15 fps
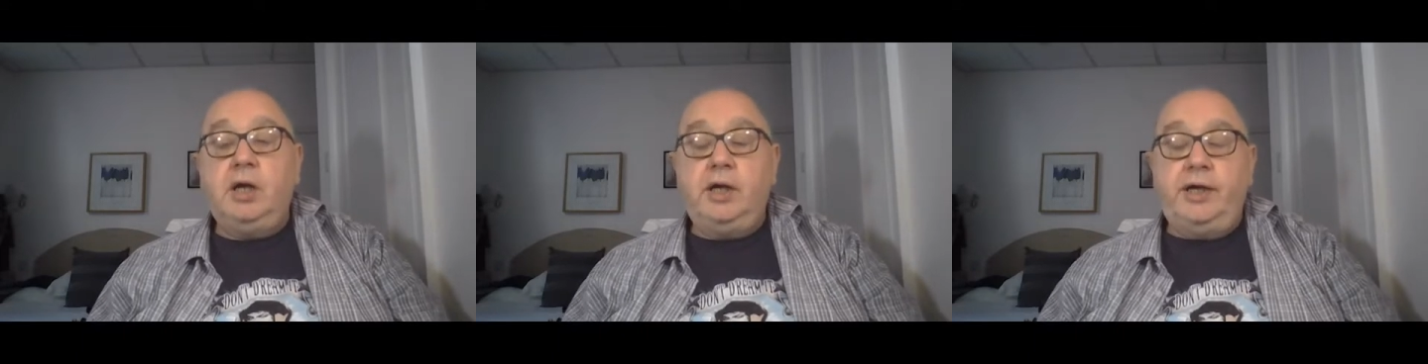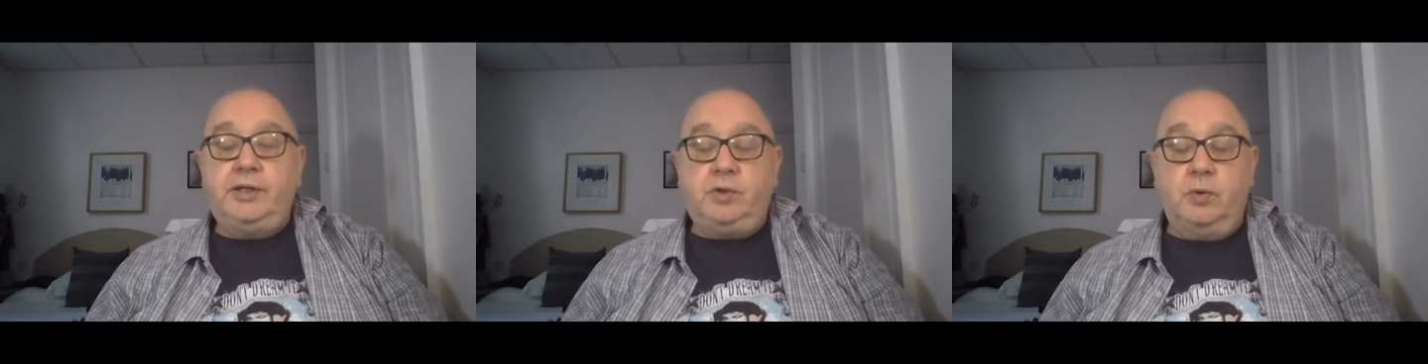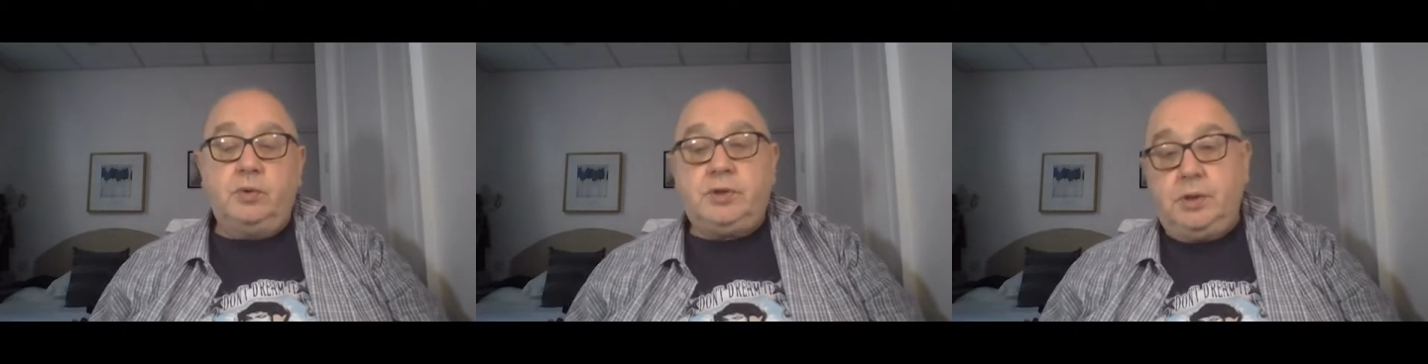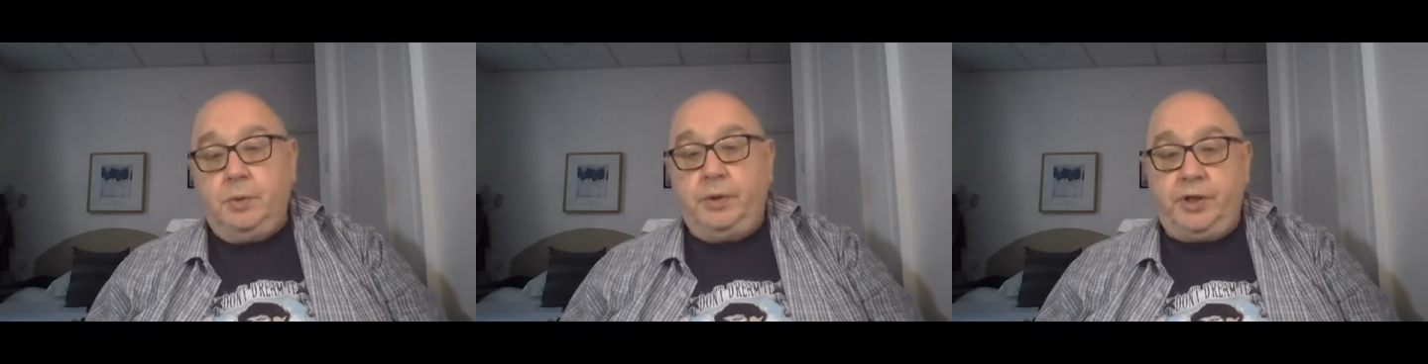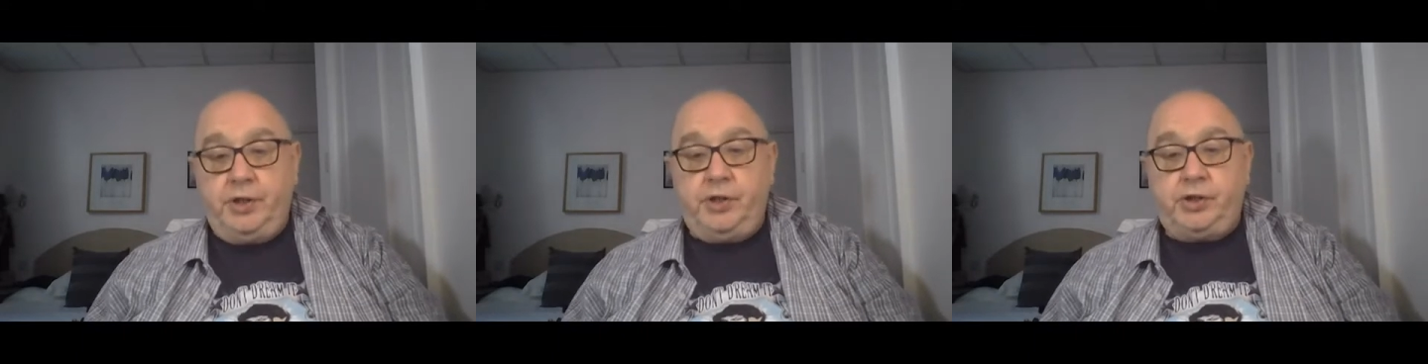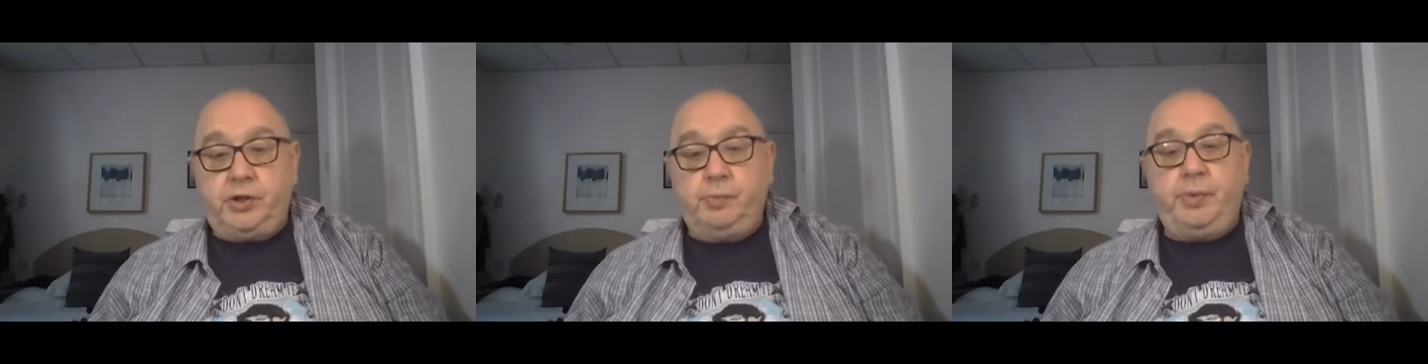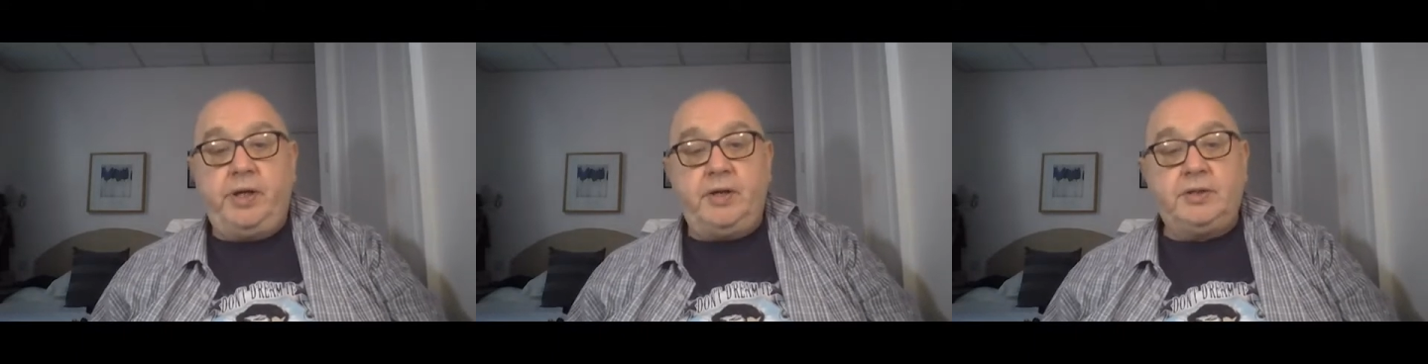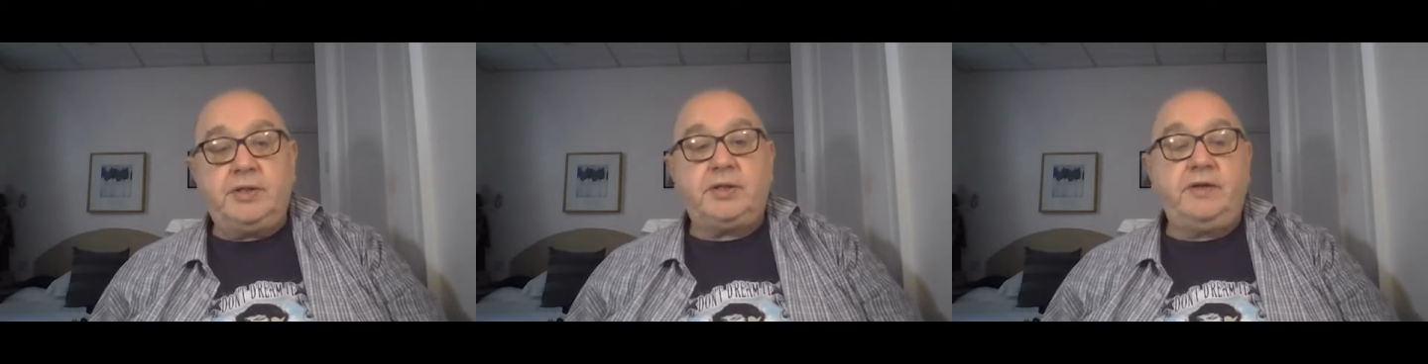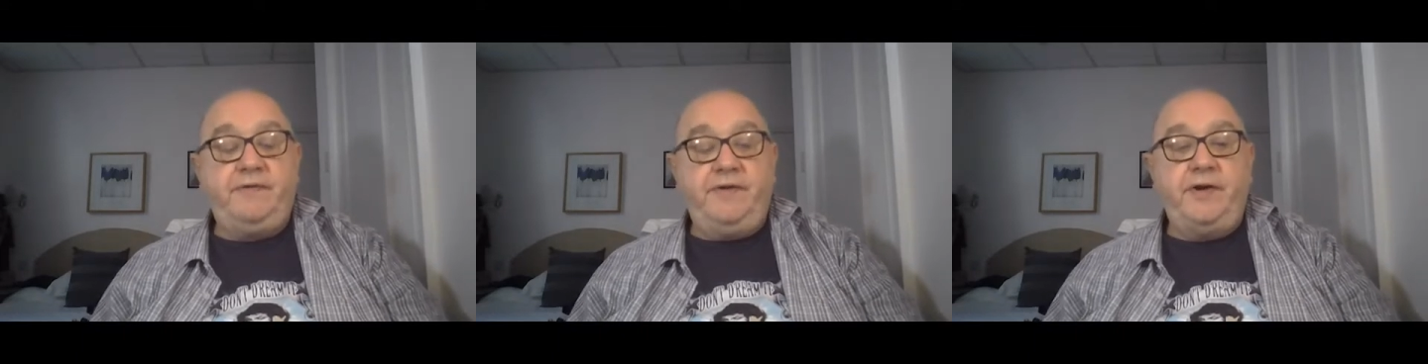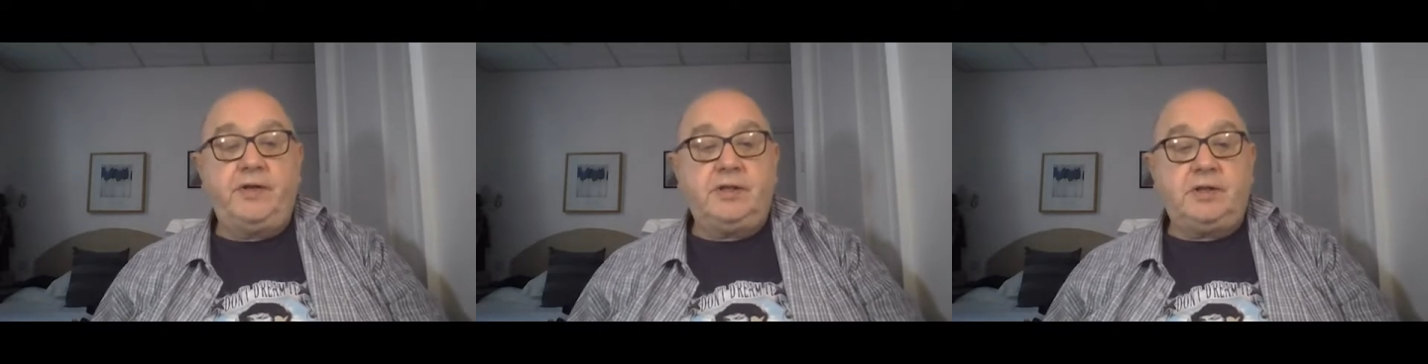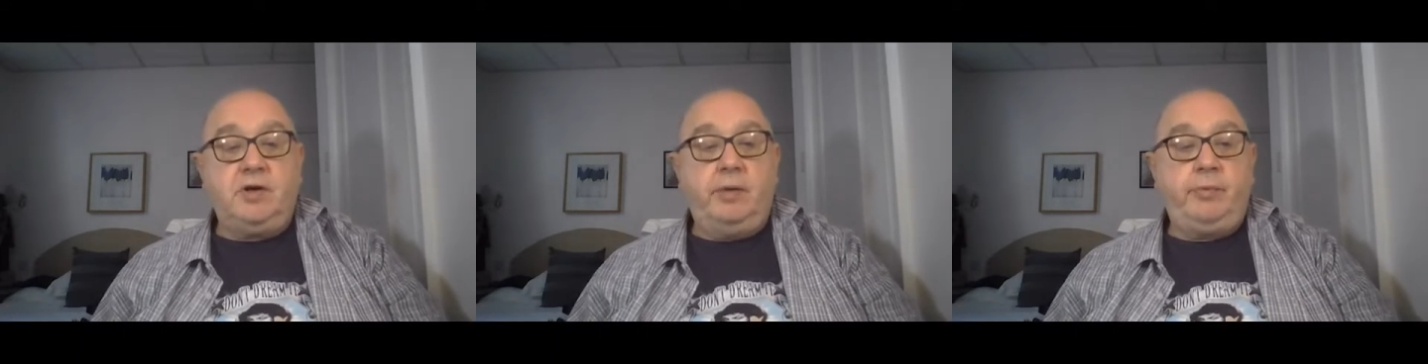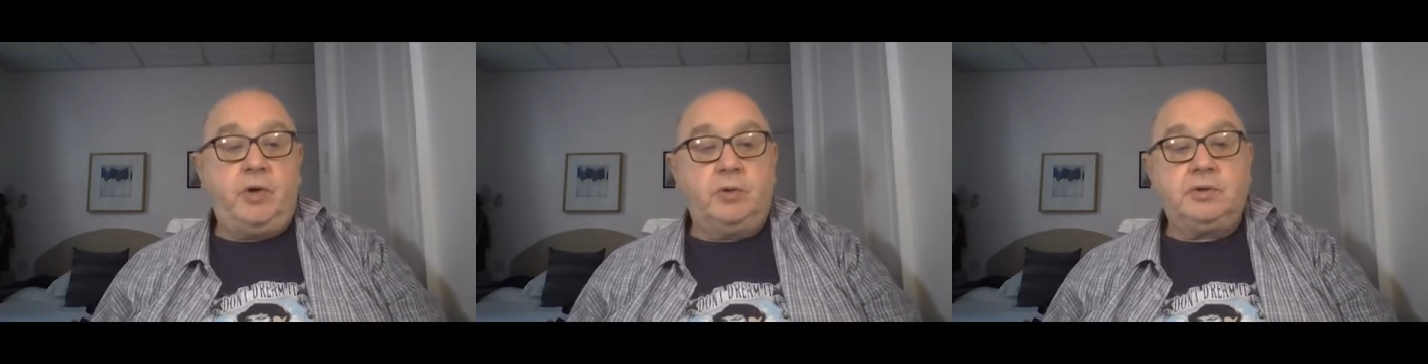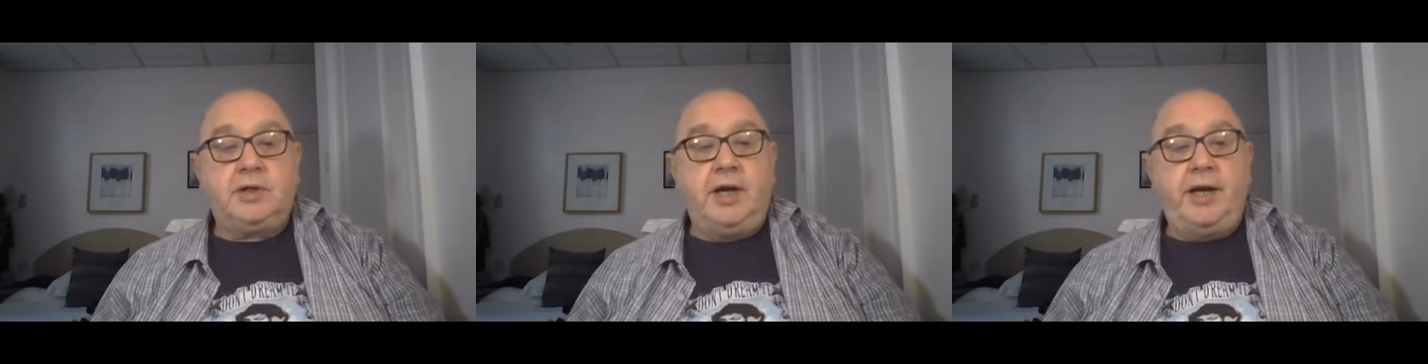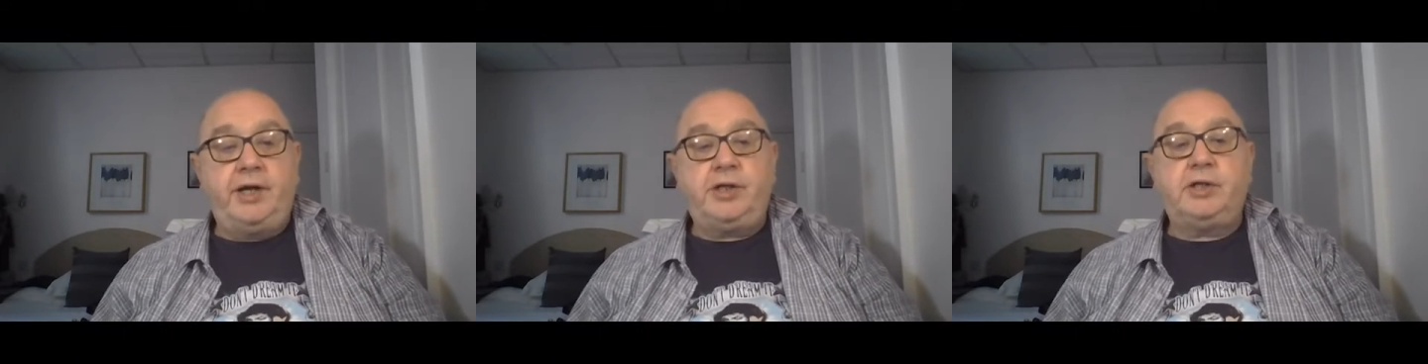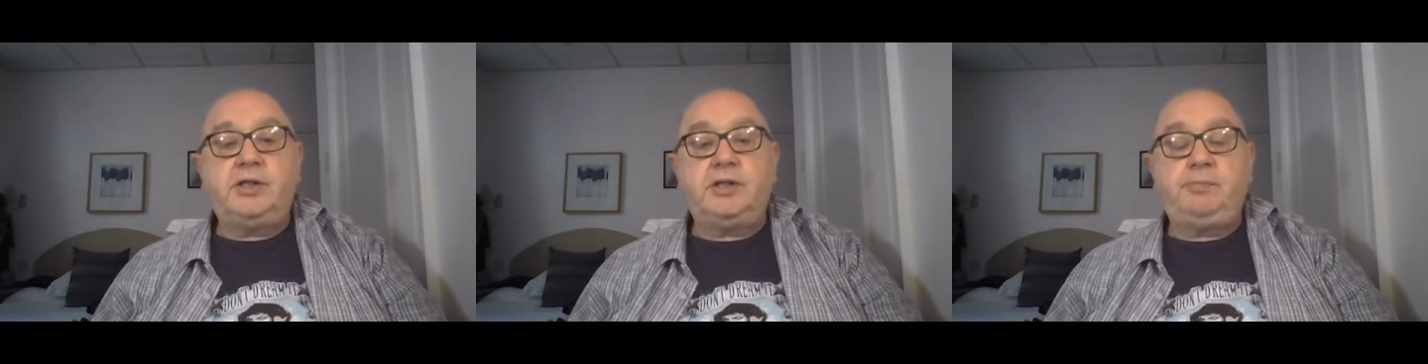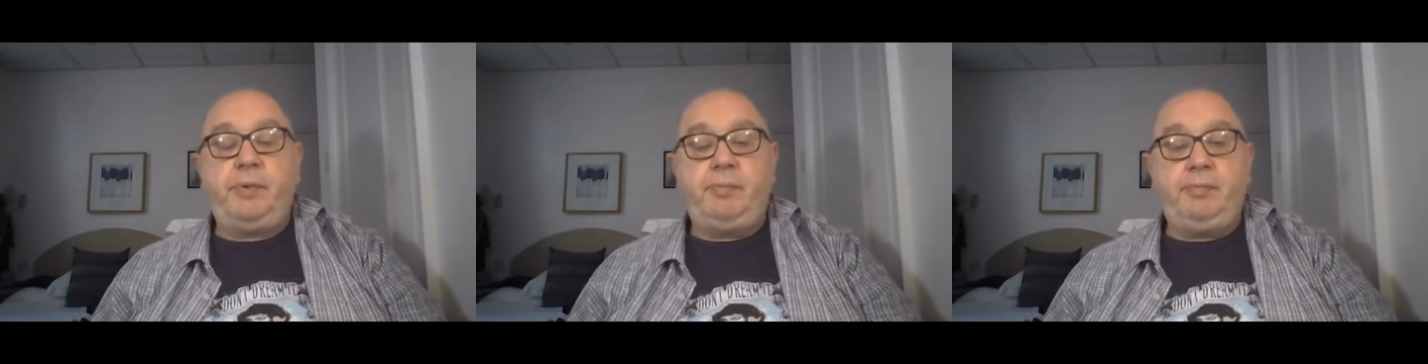is also unusual because it's the first time Constellations has been